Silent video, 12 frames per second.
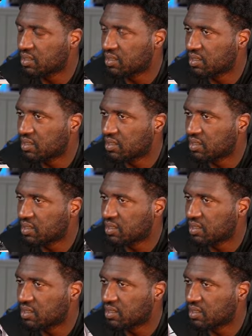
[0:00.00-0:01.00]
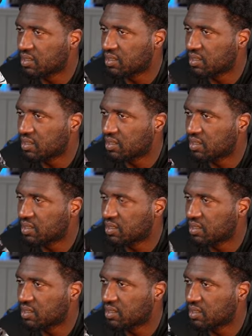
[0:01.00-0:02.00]

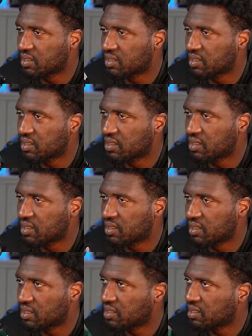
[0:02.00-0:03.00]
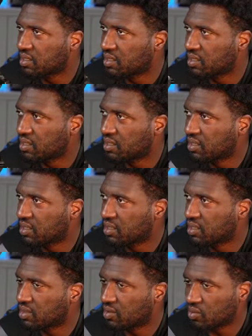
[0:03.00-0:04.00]
(no one is talking)